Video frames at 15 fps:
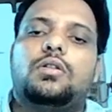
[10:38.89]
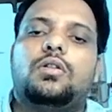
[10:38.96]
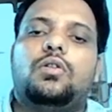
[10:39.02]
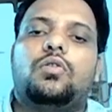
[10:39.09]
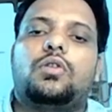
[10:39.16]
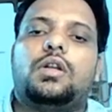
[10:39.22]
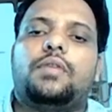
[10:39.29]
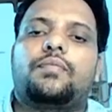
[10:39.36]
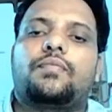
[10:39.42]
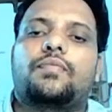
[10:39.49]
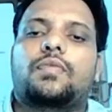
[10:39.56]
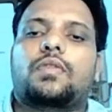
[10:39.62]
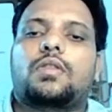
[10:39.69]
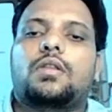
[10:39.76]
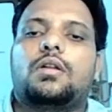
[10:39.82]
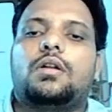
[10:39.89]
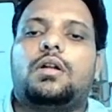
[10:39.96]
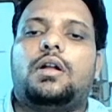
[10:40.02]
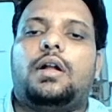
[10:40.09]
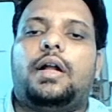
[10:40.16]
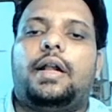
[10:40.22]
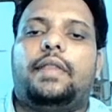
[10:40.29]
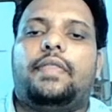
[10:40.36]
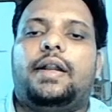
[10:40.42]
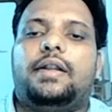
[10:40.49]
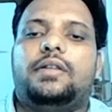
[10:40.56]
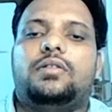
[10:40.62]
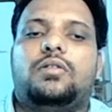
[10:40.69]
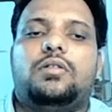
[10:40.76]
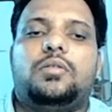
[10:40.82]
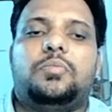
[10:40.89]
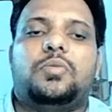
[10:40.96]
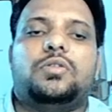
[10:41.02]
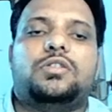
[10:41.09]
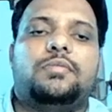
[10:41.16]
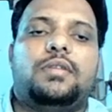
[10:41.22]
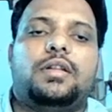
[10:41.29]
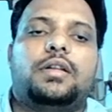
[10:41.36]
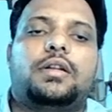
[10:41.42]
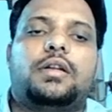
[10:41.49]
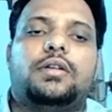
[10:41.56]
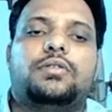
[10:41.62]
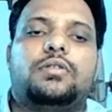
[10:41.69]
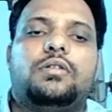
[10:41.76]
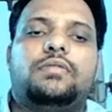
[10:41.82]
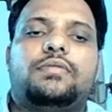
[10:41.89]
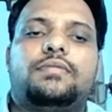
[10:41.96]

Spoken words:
Okay, and that is only possible in case of